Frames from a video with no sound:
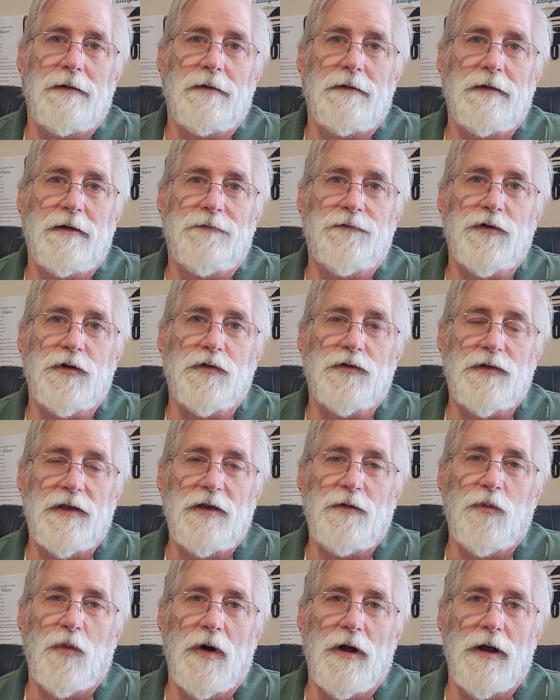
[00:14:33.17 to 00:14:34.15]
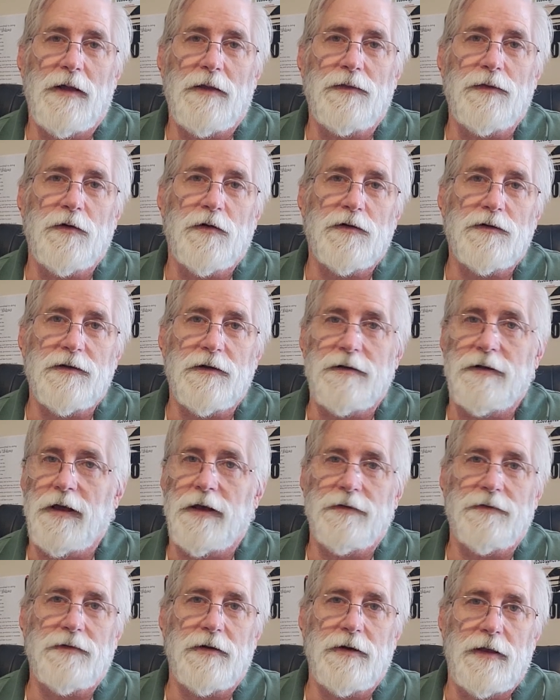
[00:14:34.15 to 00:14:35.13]
If you see one, there's a
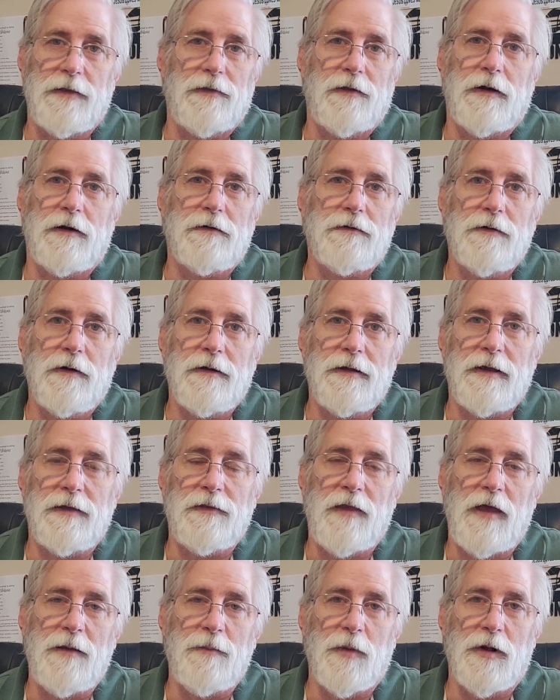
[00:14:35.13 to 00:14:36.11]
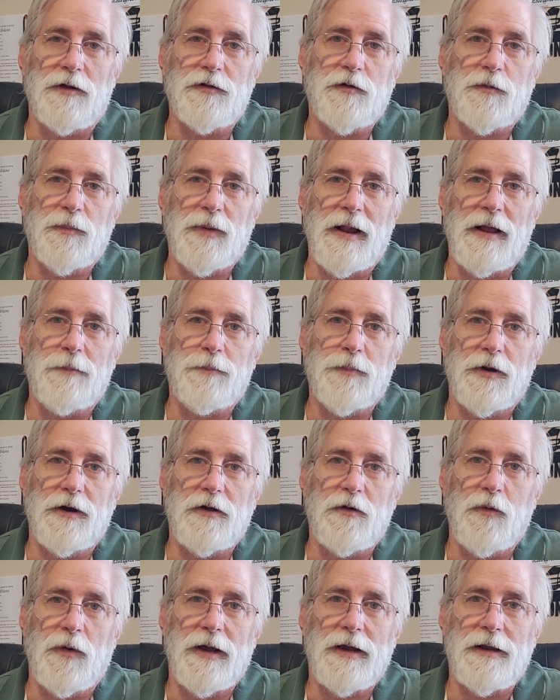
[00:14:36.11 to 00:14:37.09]
dozen in there, and they multiply pretty
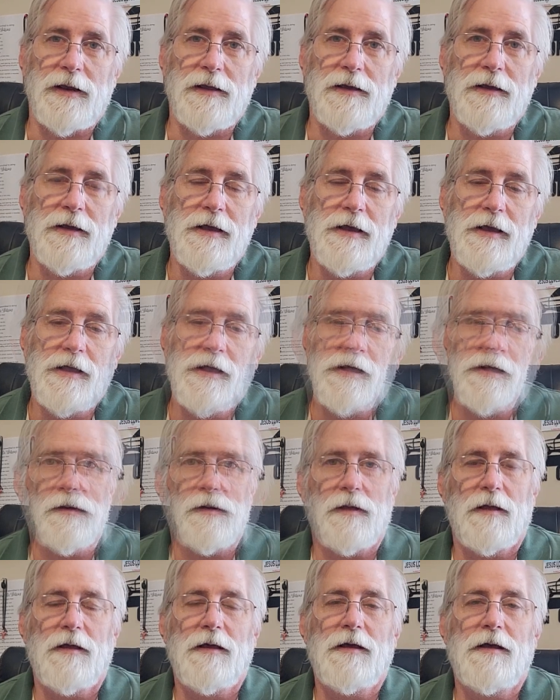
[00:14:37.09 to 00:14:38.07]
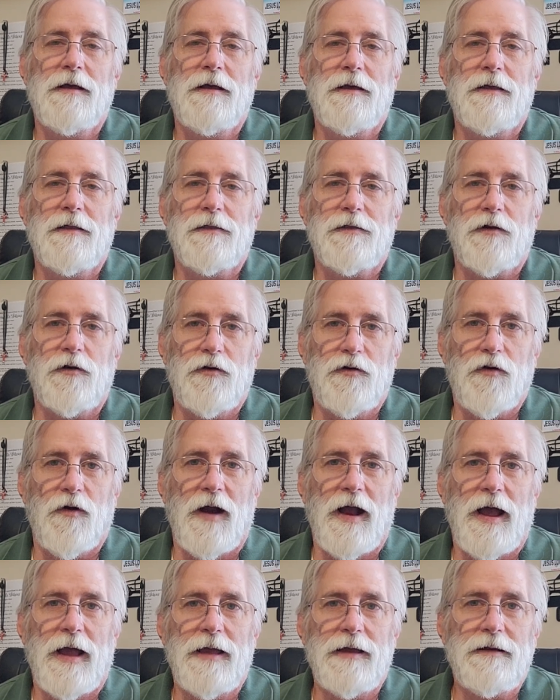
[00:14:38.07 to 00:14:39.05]
quickly. They're
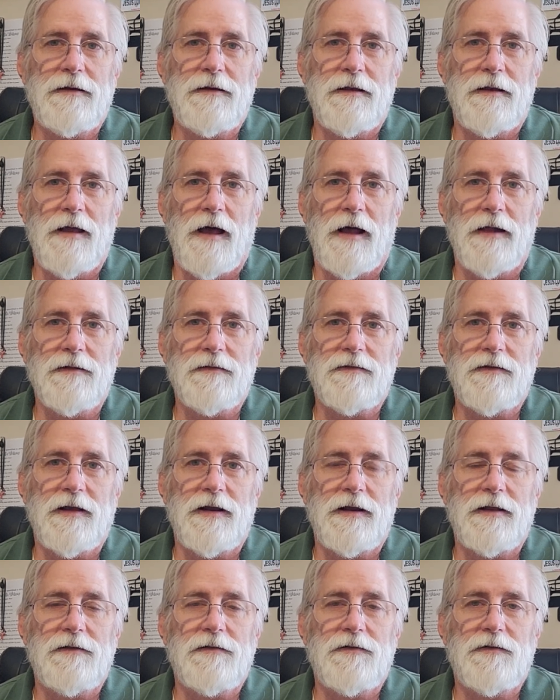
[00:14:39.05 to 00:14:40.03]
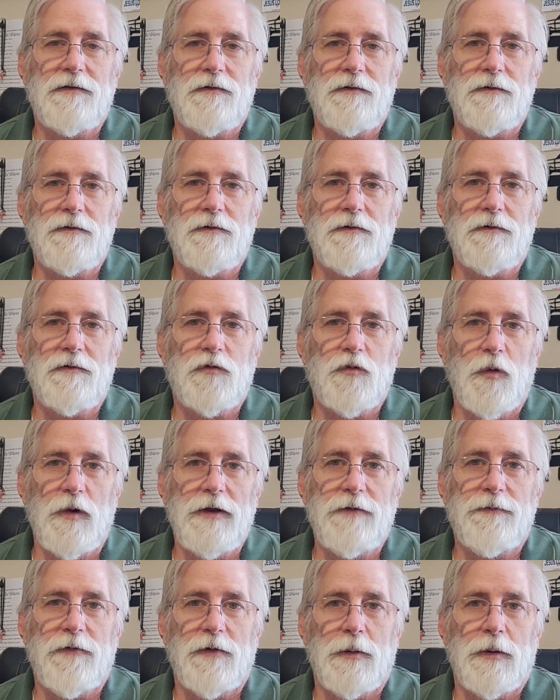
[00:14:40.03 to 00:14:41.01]
dry, non-scented
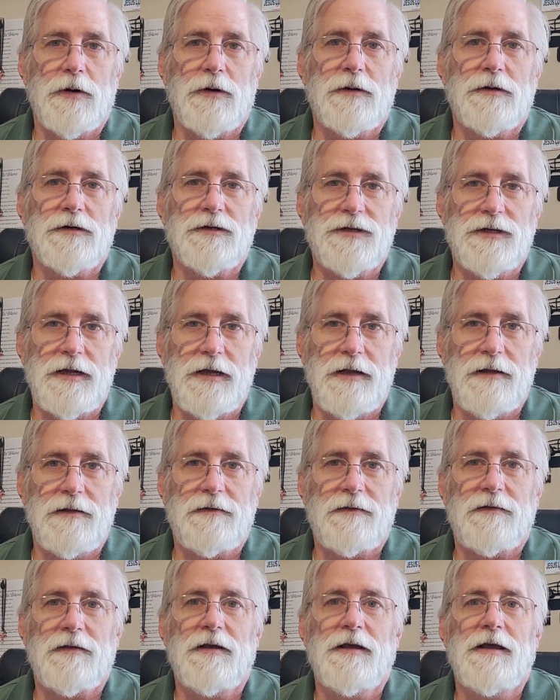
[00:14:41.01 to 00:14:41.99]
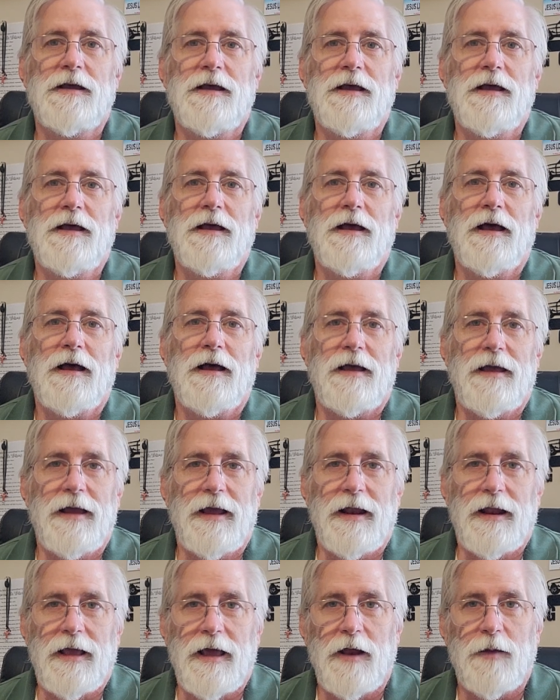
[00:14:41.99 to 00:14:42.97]
sweeper sheets,
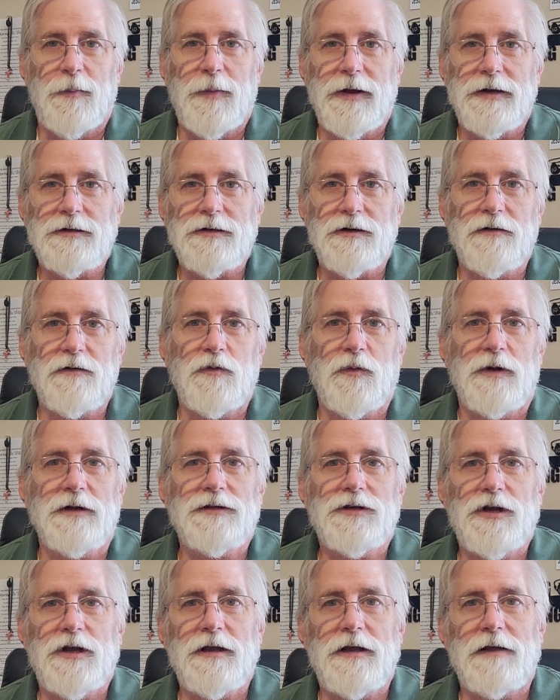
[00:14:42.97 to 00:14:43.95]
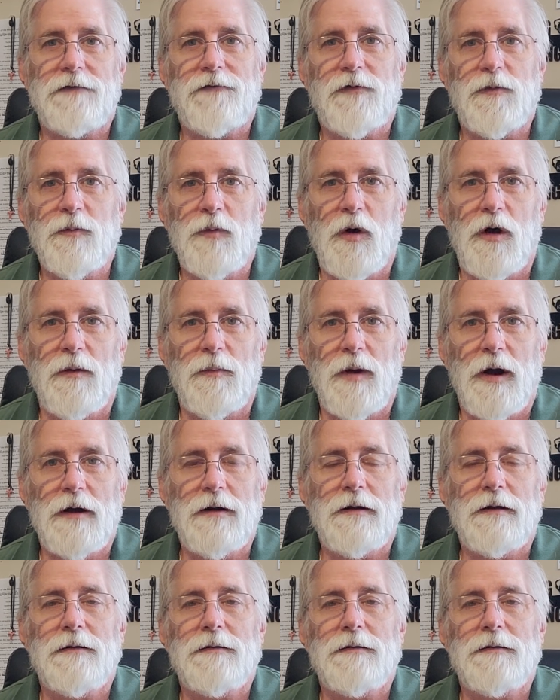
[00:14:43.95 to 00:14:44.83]
and I got a picture of the ones you can get from Walmart.